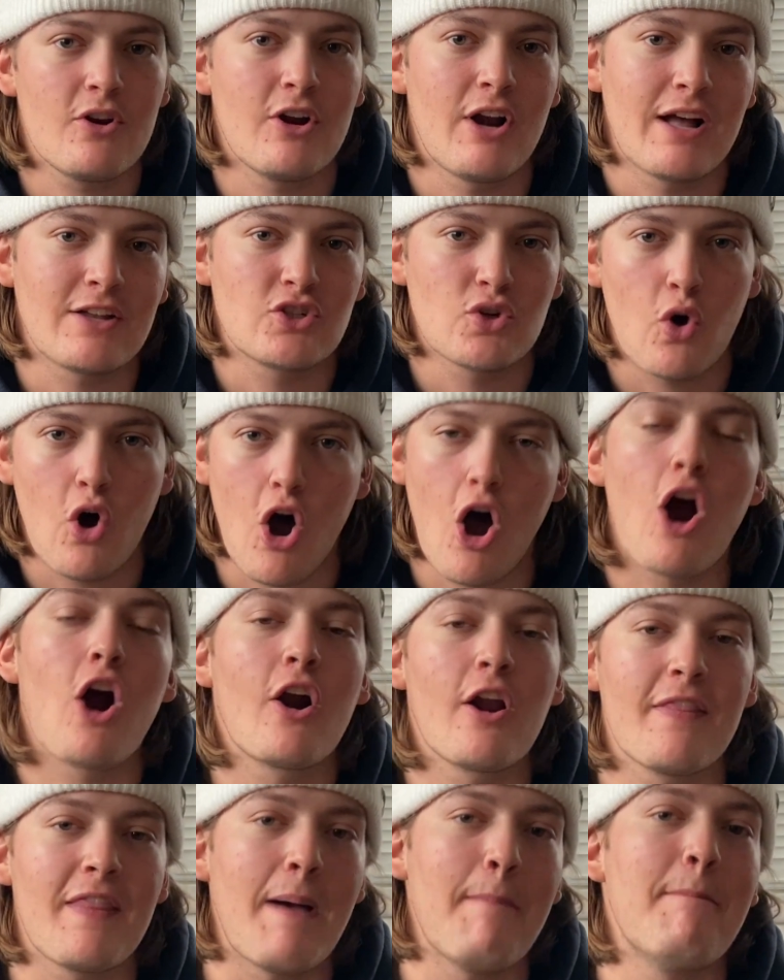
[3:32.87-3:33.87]
You're not so
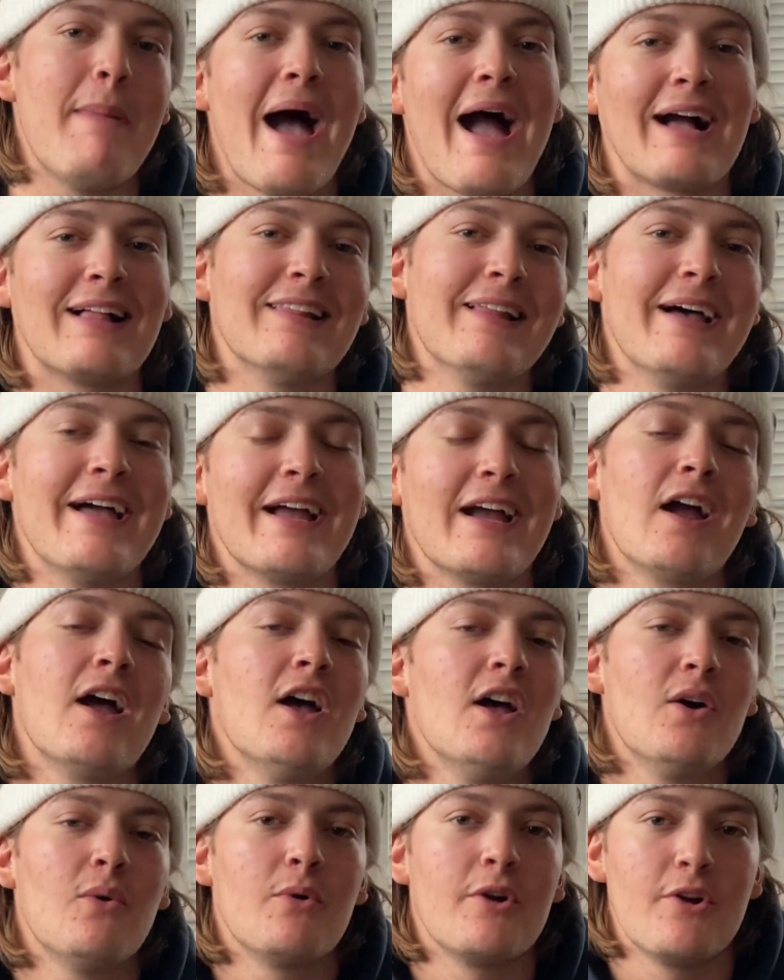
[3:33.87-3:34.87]
hard on that back leg
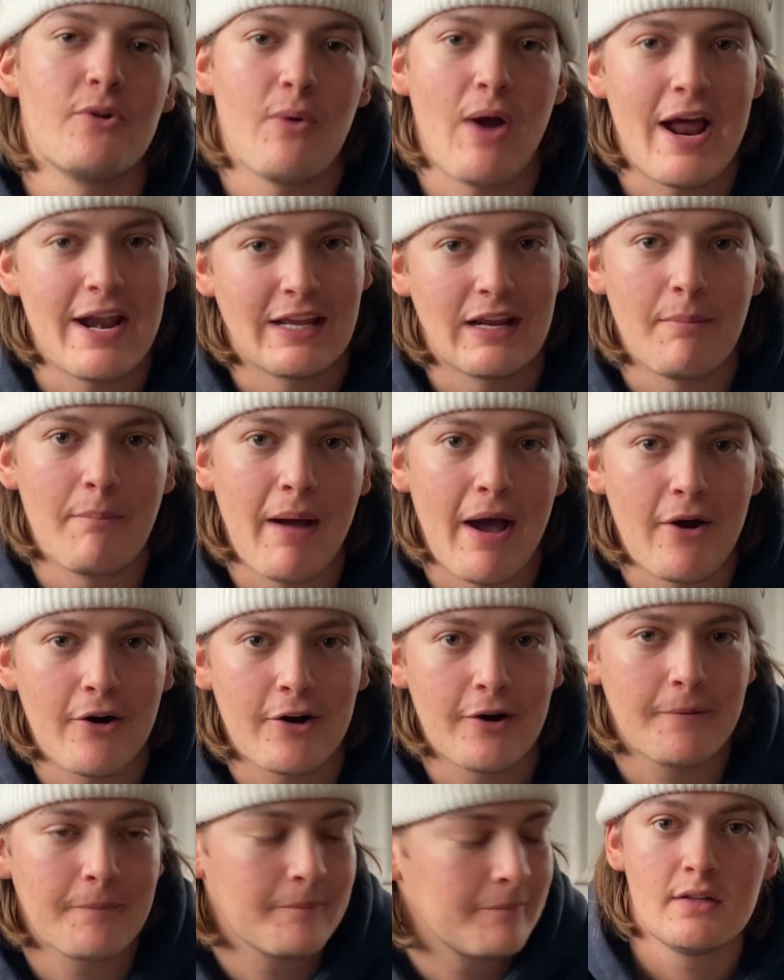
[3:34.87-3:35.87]
when you're riding in powder.